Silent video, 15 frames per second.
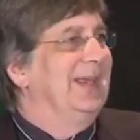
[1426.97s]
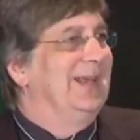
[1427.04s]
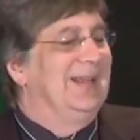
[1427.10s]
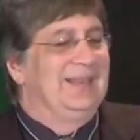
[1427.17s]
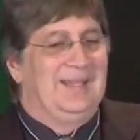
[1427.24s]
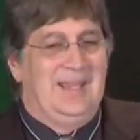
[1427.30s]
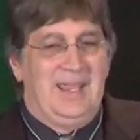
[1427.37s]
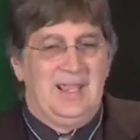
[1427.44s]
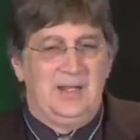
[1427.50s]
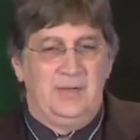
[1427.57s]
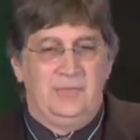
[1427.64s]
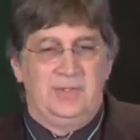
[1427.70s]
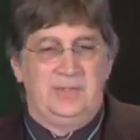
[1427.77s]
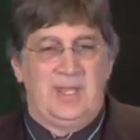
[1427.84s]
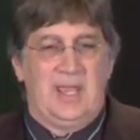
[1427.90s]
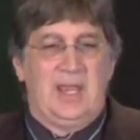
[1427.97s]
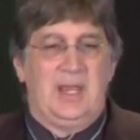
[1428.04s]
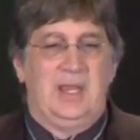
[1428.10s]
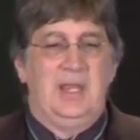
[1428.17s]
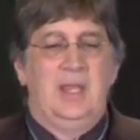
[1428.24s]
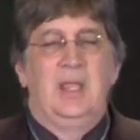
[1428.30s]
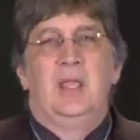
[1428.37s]
And at the end of the
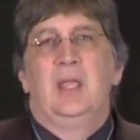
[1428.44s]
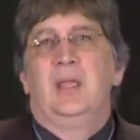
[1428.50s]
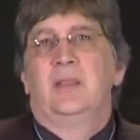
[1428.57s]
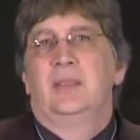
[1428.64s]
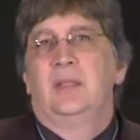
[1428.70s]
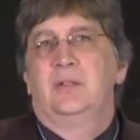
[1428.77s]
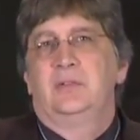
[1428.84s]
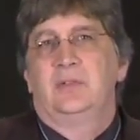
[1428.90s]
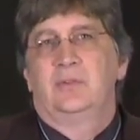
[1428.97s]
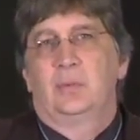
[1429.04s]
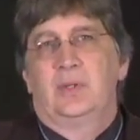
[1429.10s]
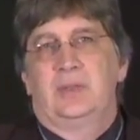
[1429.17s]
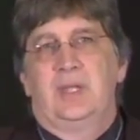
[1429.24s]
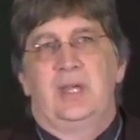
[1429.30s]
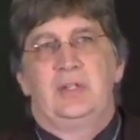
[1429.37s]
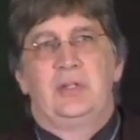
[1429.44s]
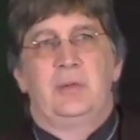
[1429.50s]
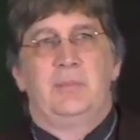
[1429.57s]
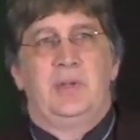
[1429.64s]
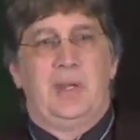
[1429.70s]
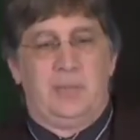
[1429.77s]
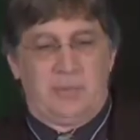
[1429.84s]
day, this is what they
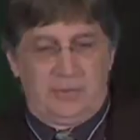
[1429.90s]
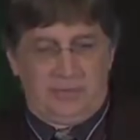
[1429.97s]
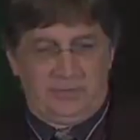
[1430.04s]
should be able to